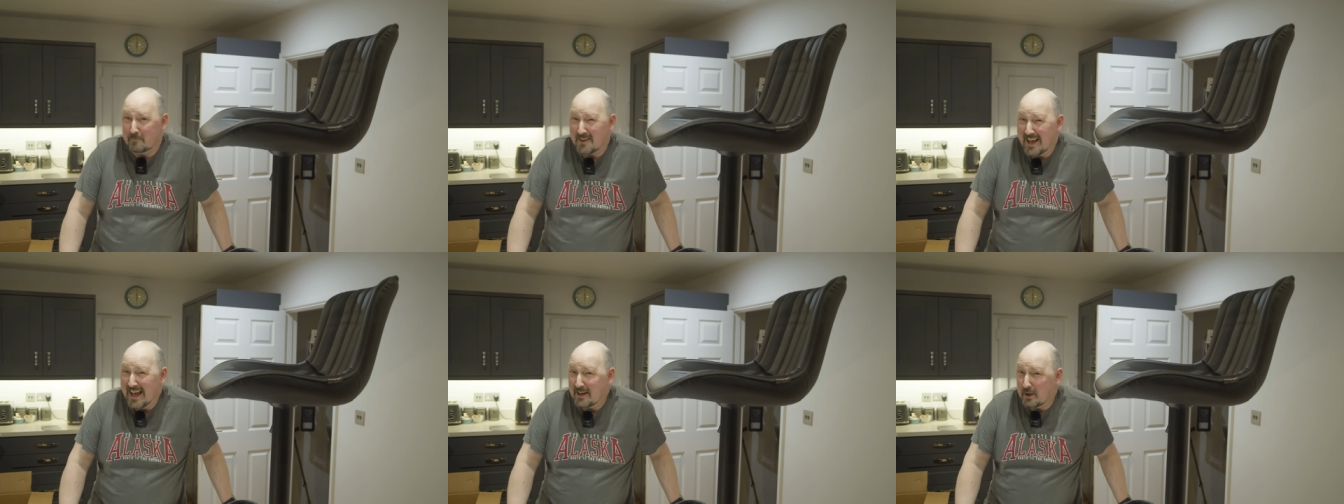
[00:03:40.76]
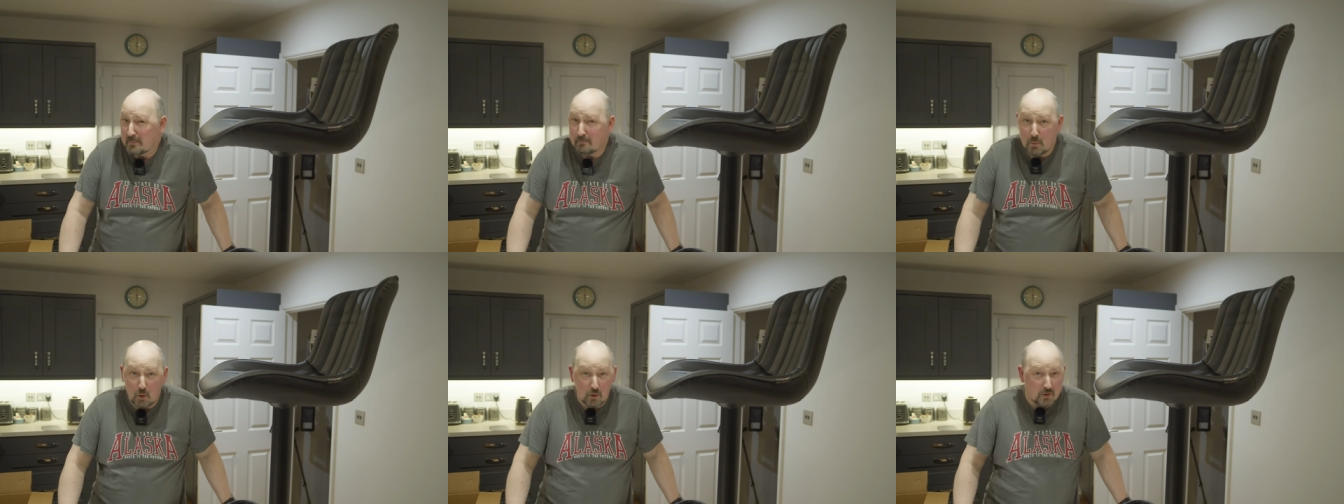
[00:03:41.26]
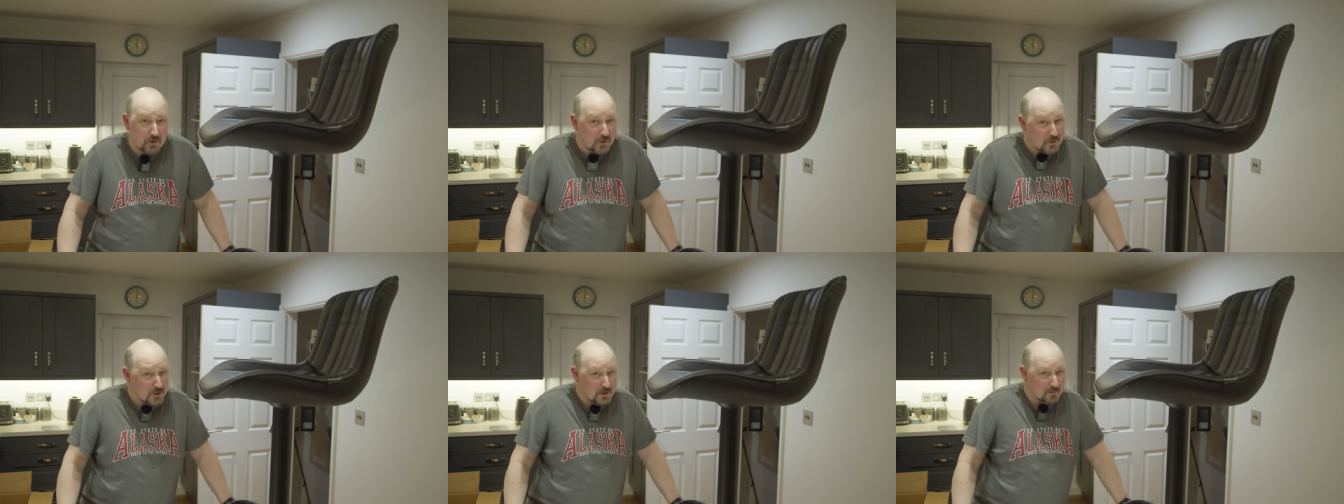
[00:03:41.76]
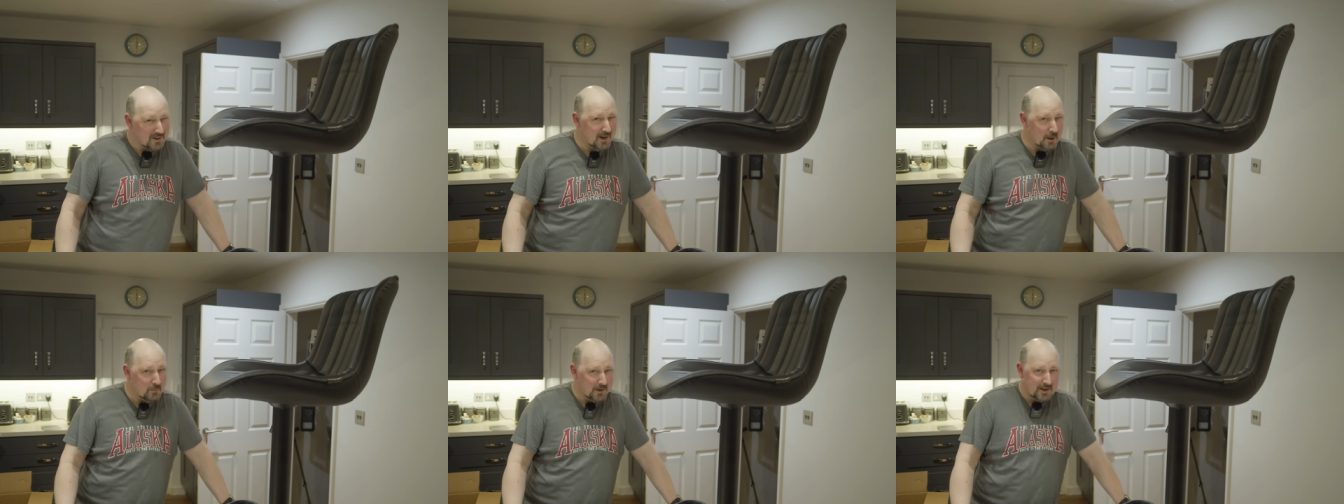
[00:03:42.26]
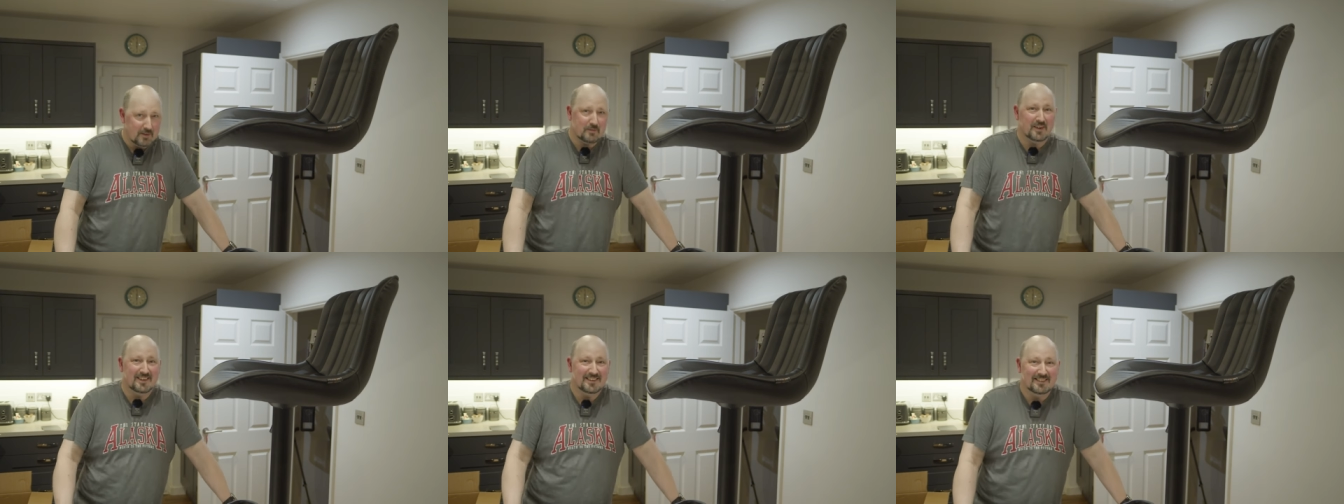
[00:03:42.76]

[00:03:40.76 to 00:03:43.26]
header board on YouTube, I believe.